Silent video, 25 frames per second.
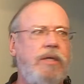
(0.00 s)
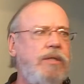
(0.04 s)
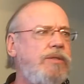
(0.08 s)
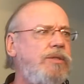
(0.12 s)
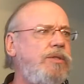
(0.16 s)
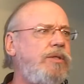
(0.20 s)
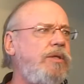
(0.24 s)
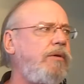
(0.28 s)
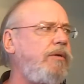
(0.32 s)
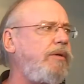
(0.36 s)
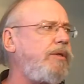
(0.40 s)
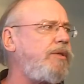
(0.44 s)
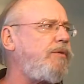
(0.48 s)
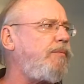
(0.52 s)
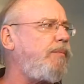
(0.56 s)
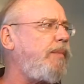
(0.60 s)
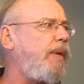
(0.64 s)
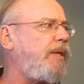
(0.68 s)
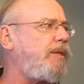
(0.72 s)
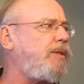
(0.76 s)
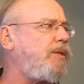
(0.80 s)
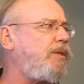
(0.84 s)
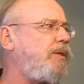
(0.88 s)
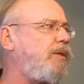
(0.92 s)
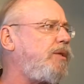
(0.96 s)
series of
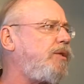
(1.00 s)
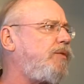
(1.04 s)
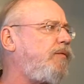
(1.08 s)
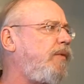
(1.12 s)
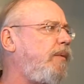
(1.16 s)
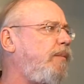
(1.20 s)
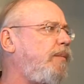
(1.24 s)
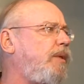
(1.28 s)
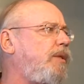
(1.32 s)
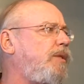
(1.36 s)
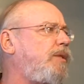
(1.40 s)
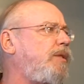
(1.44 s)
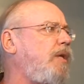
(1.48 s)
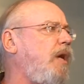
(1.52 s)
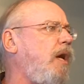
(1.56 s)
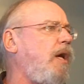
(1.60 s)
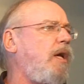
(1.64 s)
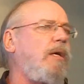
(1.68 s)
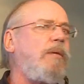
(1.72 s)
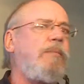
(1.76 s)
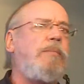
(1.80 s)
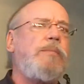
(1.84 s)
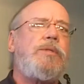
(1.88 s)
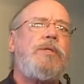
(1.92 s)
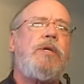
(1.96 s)
messages from the
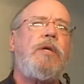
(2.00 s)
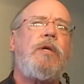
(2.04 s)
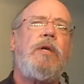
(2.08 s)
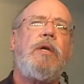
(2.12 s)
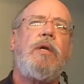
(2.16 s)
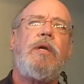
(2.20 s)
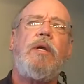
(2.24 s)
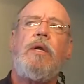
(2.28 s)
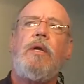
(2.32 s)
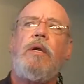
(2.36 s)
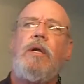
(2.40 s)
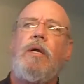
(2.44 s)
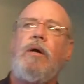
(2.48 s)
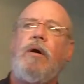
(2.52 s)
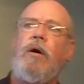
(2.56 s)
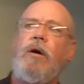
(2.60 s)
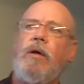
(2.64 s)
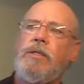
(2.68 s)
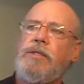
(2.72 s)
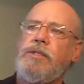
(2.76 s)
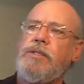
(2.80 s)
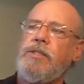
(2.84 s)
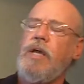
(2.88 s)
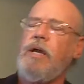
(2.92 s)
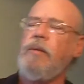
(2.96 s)
Psalms
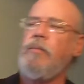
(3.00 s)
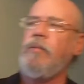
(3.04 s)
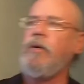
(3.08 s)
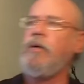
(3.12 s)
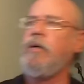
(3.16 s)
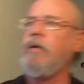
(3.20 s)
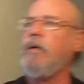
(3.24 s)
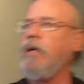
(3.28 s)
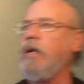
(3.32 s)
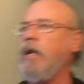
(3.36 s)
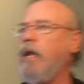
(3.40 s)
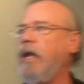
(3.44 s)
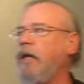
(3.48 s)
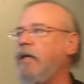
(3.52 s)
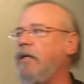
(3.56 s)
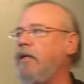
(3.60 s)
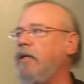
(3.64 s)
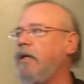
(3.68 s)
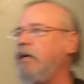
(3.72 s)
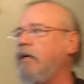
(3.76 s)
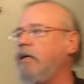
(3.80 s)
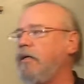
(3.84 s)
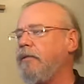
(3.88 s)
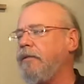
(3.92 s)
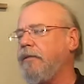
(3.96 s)
all summer,
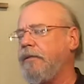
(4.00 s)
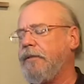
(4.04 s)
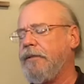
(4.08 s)
and